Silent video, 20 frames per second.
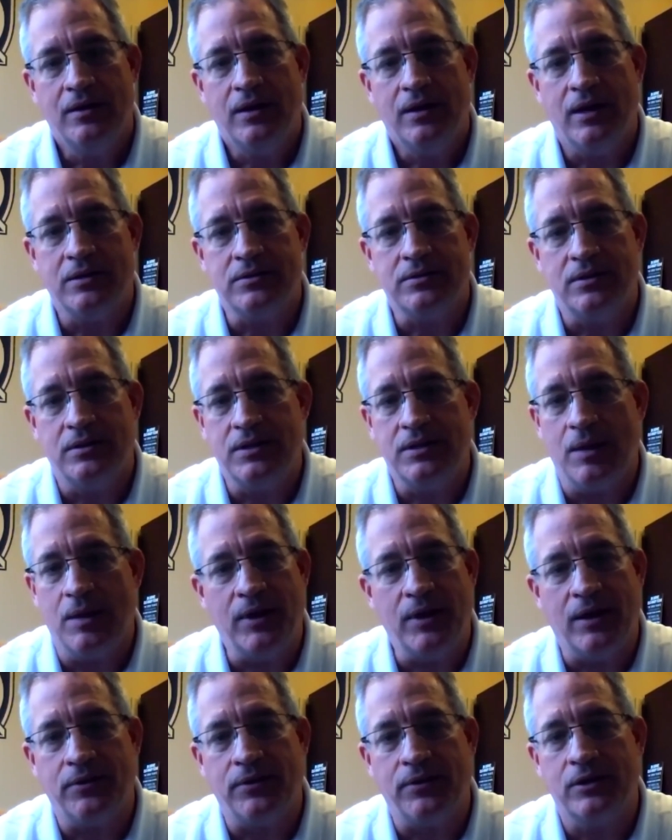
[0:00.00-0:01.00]
as the
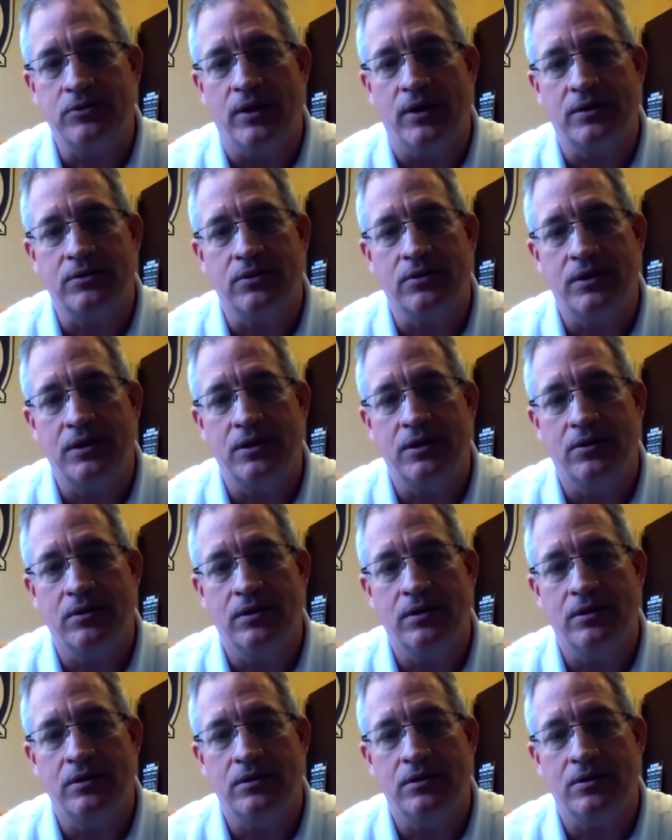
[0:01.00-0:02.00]
deputy athletic director here
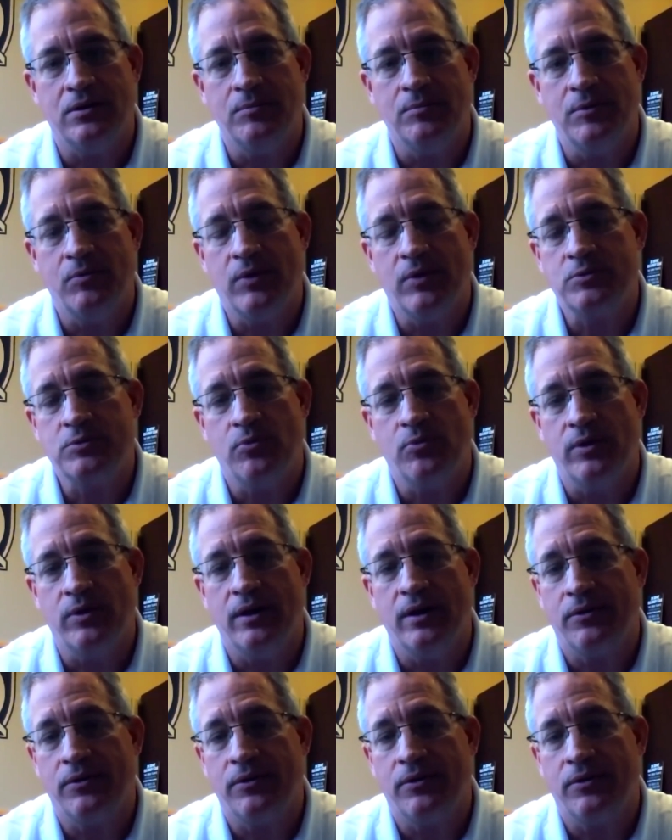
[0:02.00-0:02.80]
in Army West Point